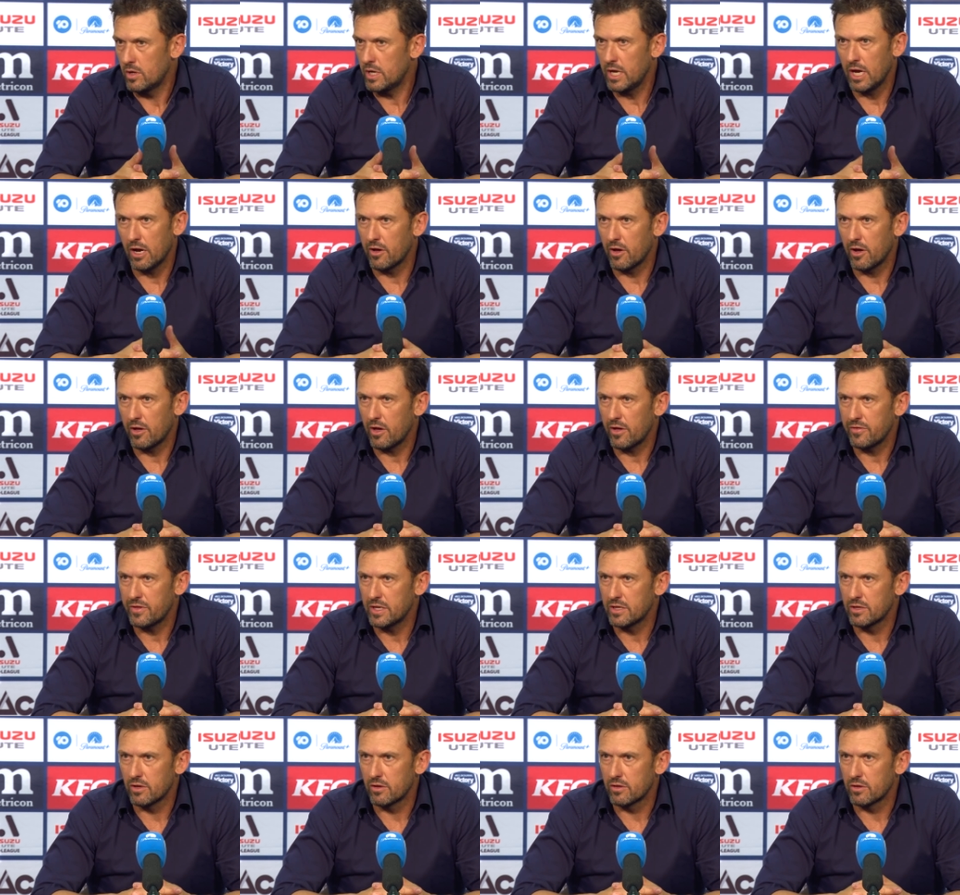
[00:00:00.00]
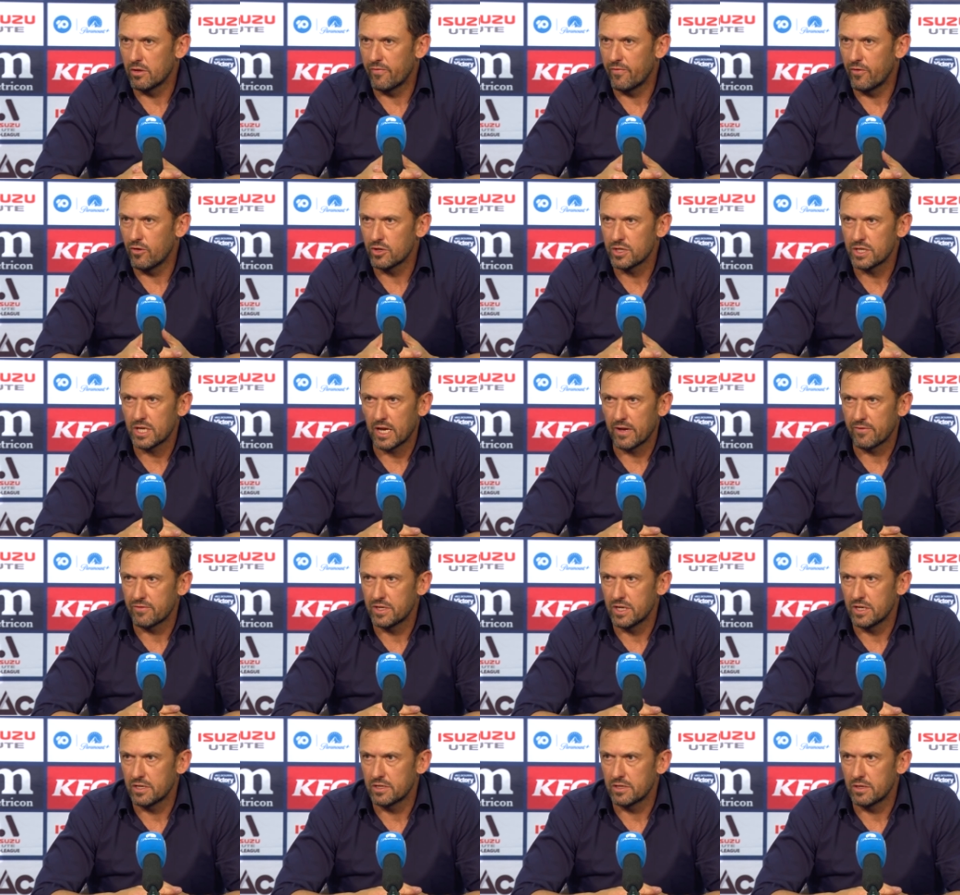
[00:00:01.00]
Yeah, I, I think the, the first half
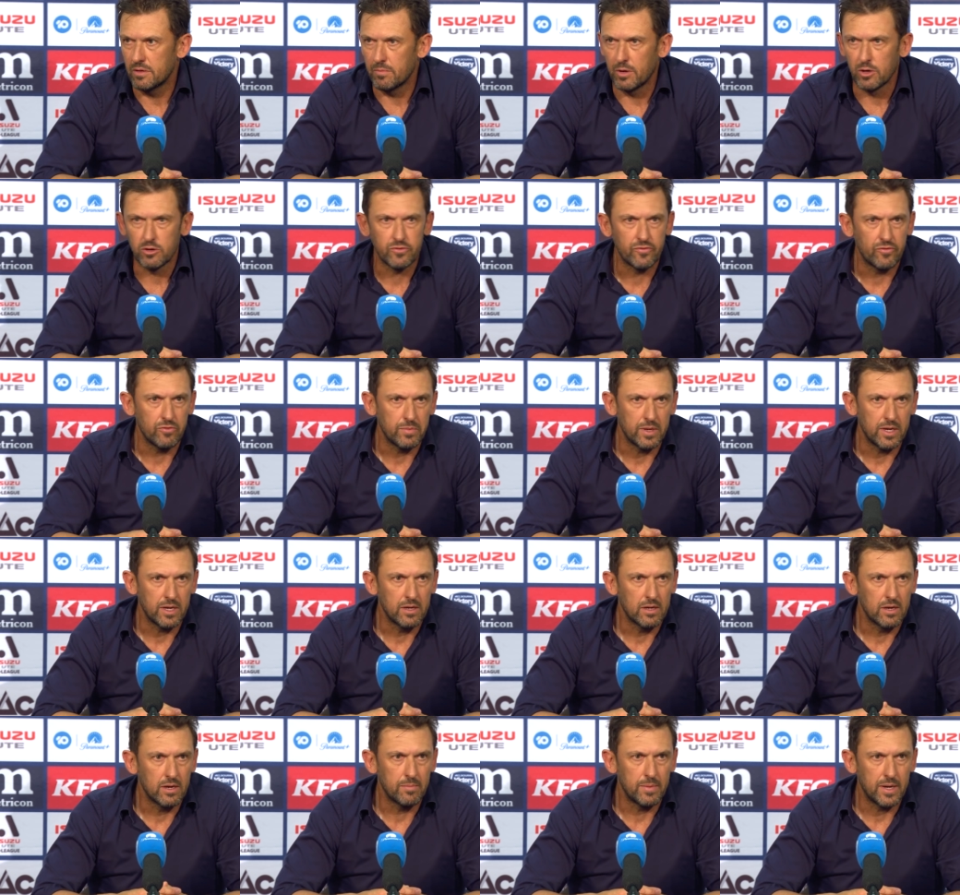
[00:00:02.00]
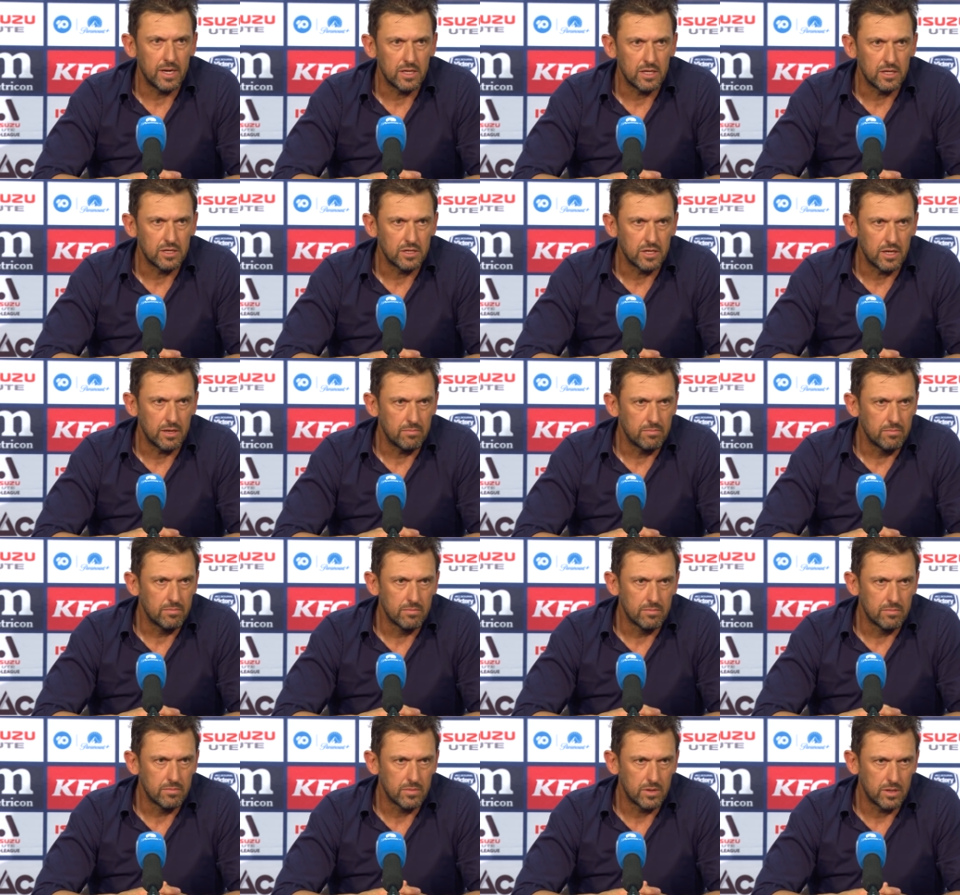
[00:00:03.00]
says the most for me about this team,
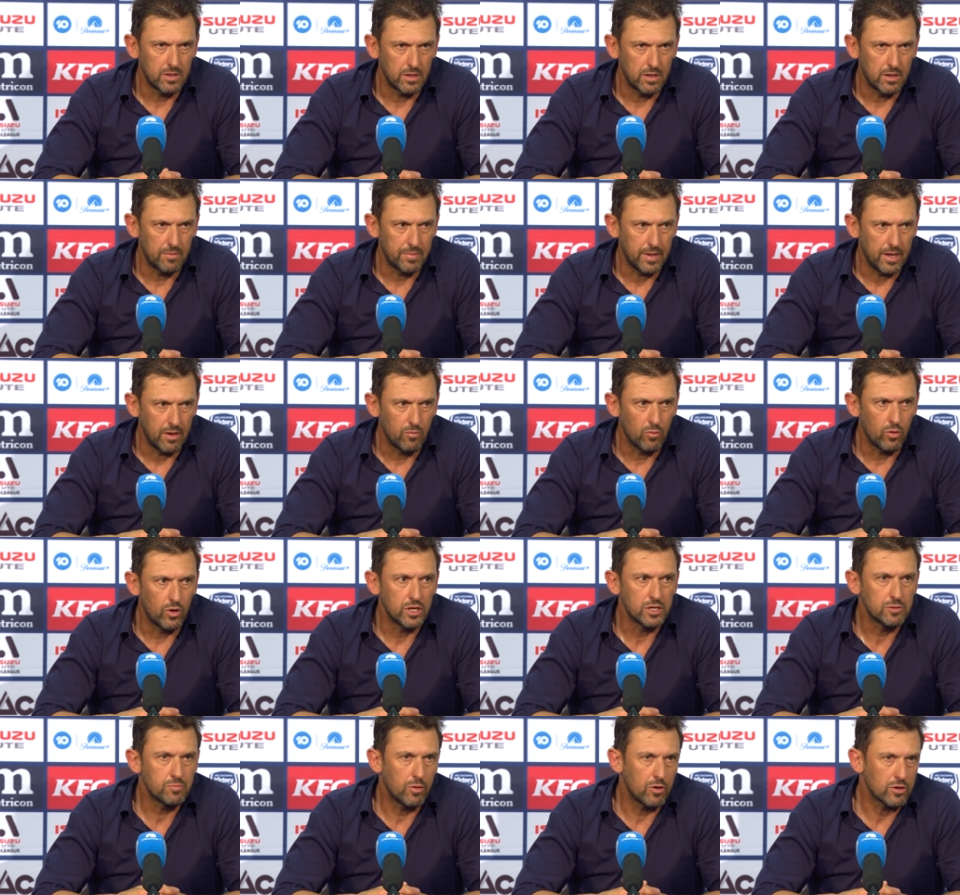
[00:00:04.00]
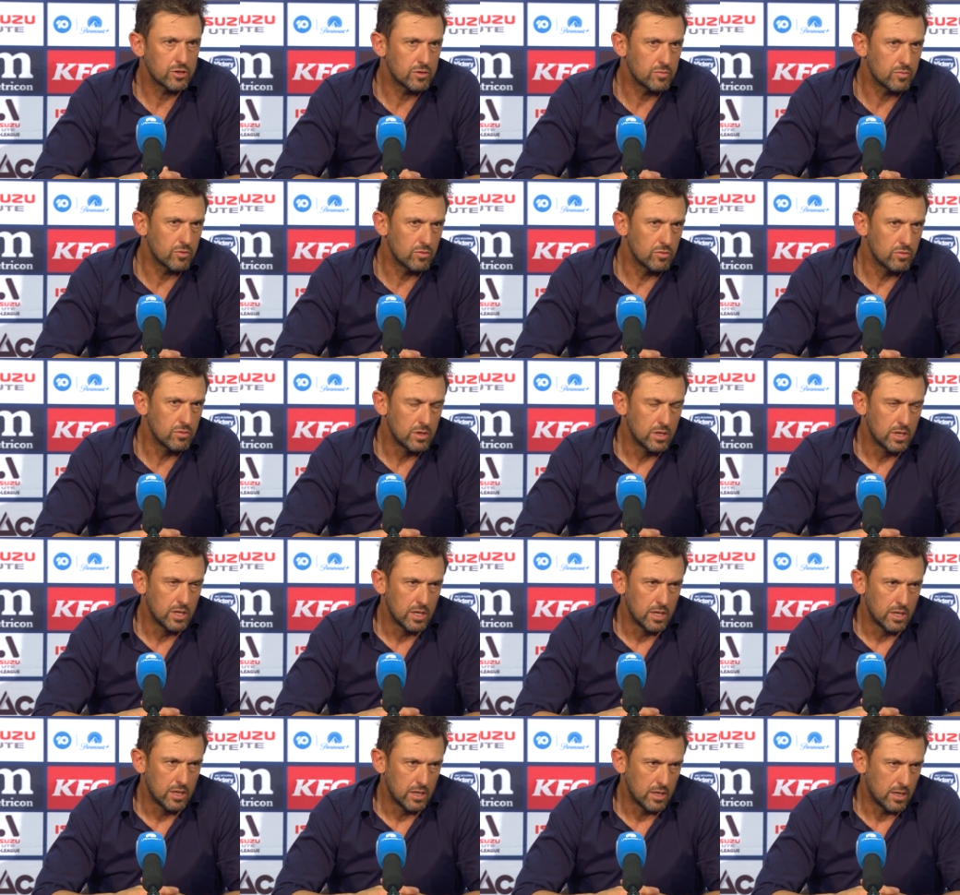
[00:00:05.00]
uh, about what is possible,
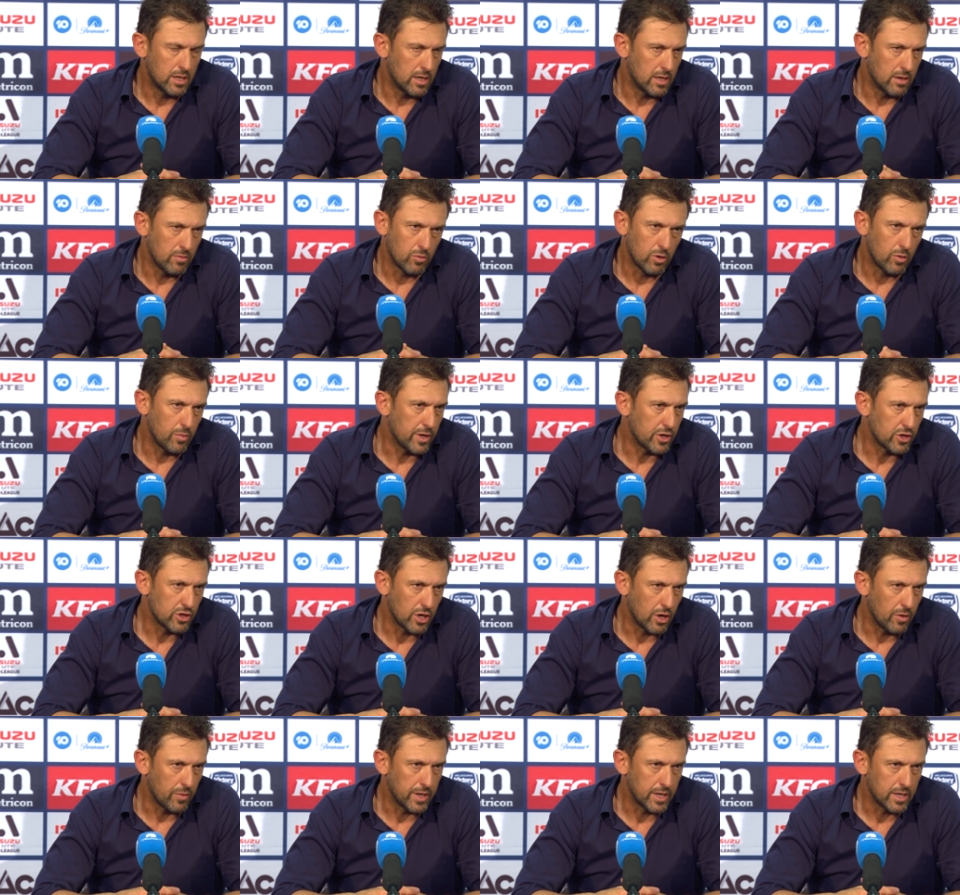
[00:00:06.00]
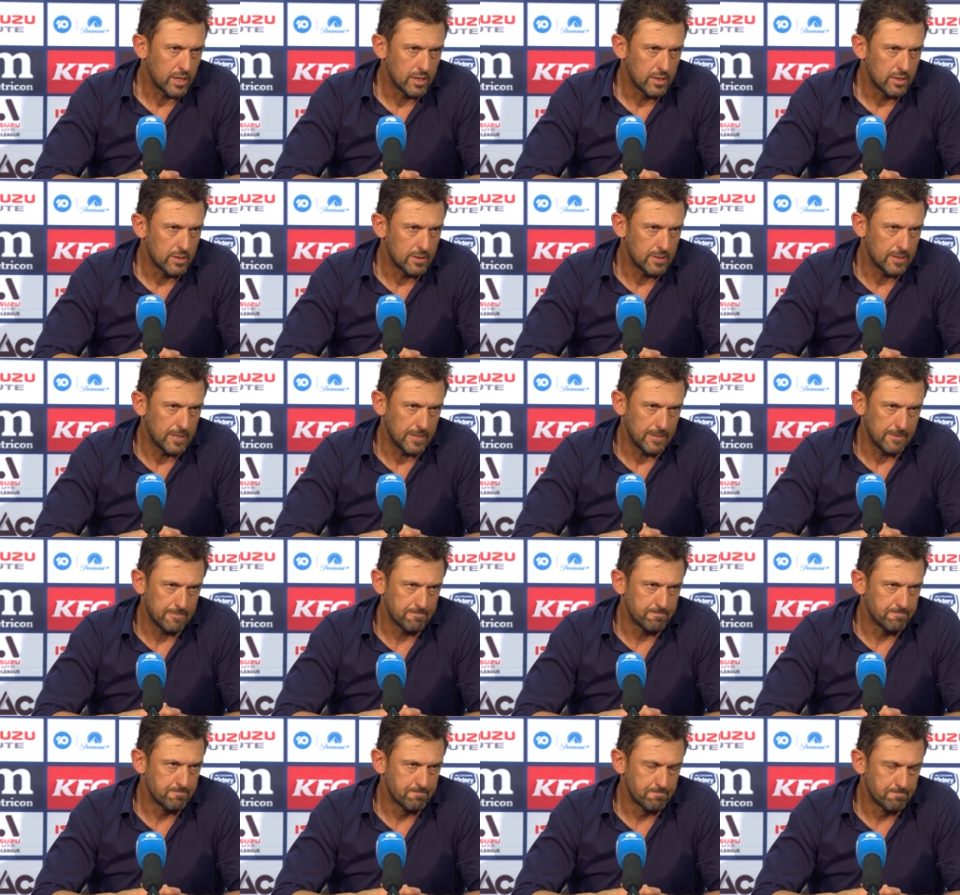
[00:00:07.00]
uh, what we're showing.
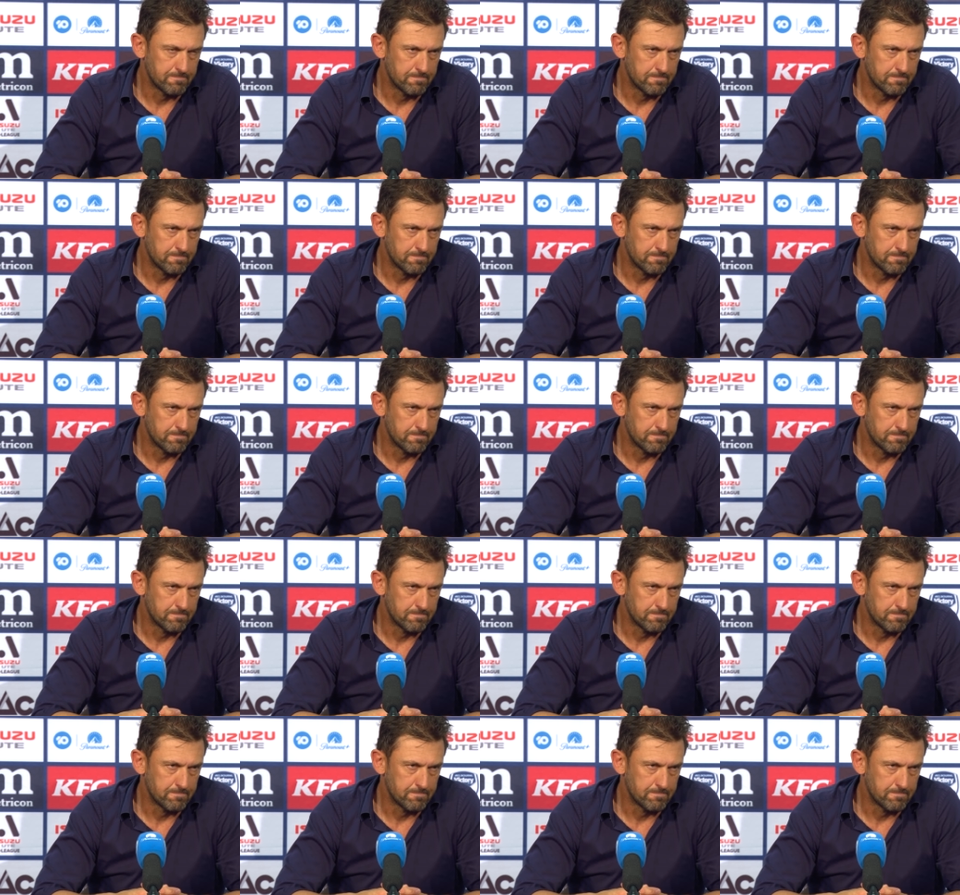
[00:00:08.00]
Um,